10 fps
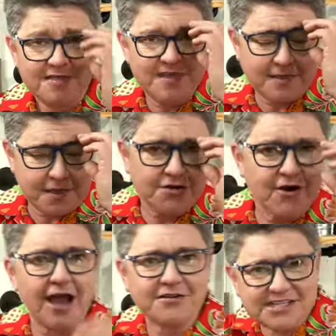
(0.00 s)
that the
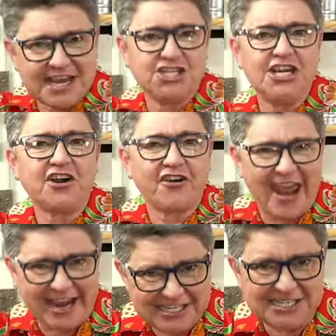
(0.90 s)
ground is actually
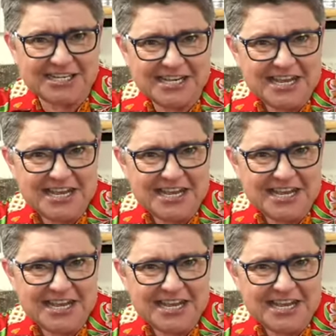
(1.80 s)
cracked.